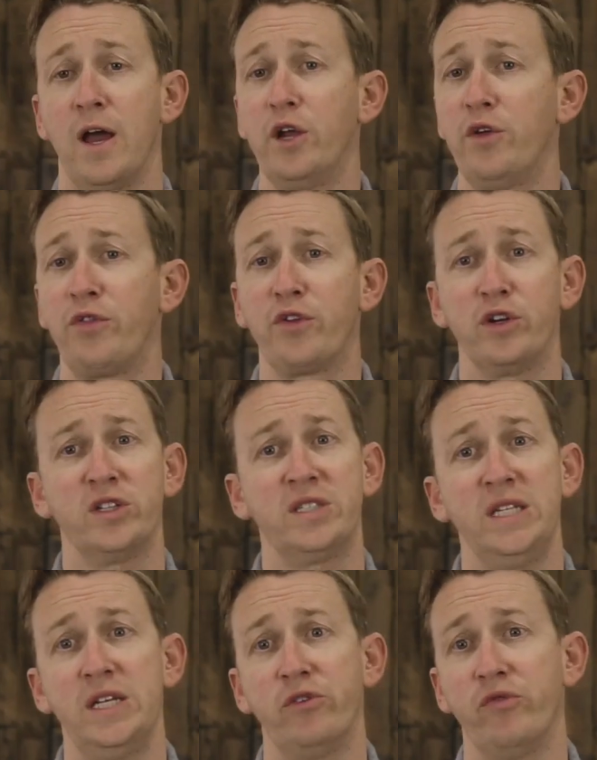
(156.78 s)
Are you
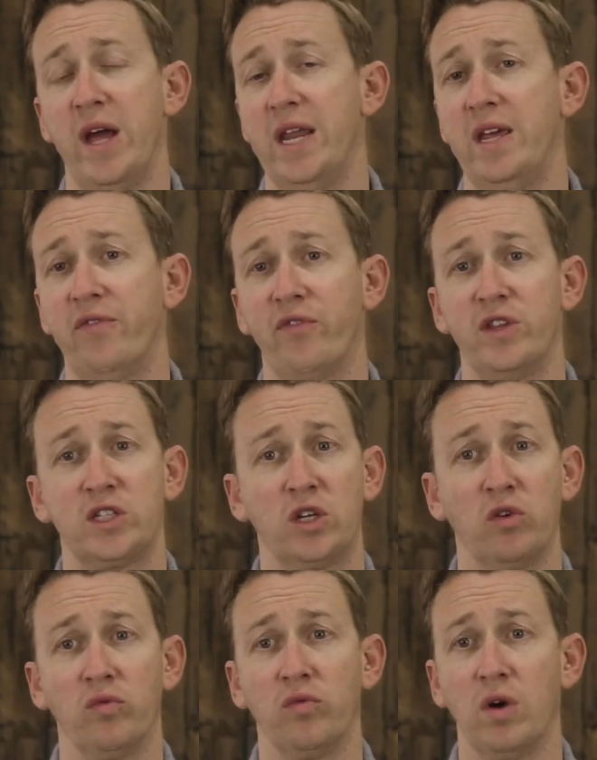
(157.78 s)
thirsty and ready for this
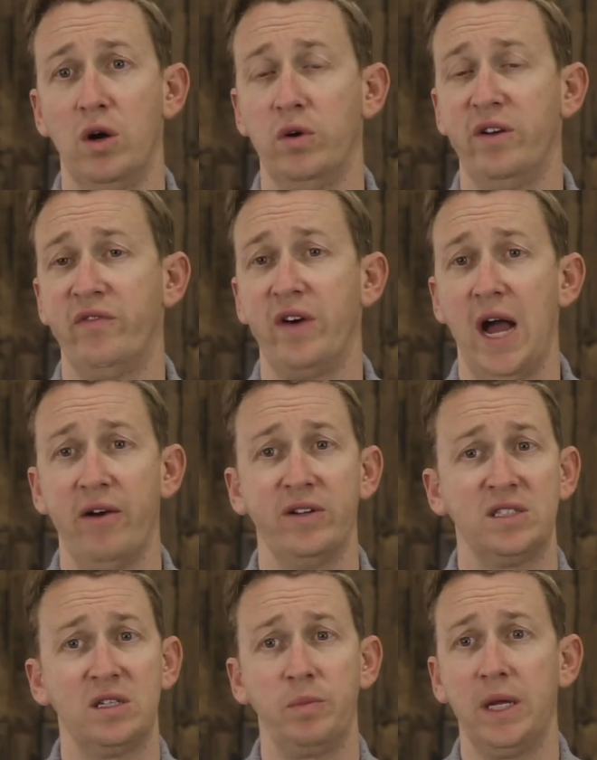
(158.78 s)

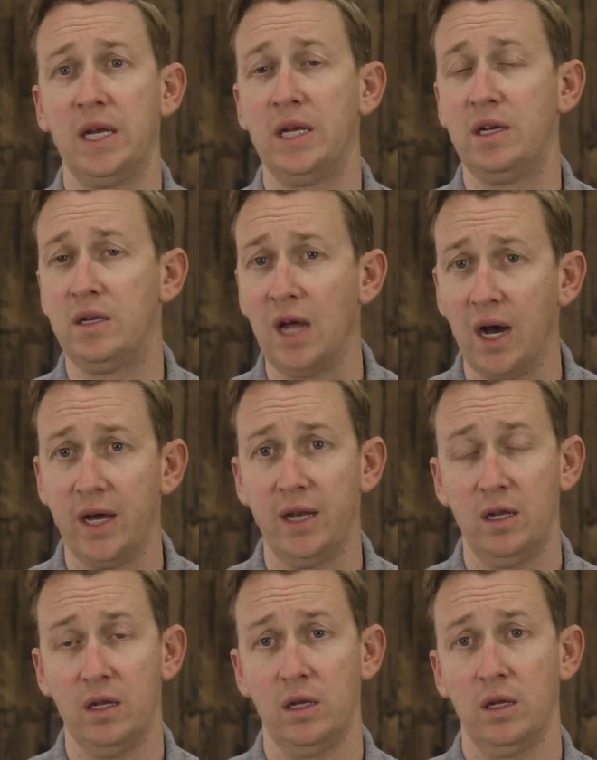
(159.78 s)
coronavirus to be
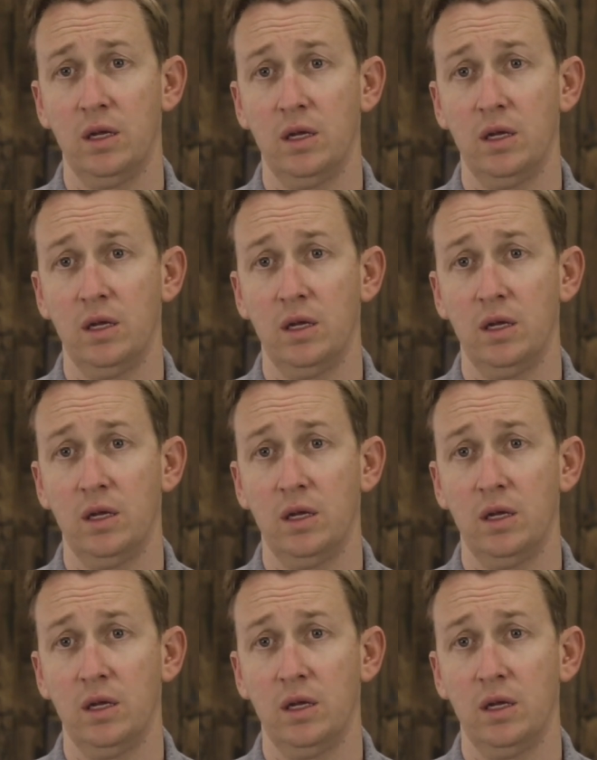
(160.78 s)
done?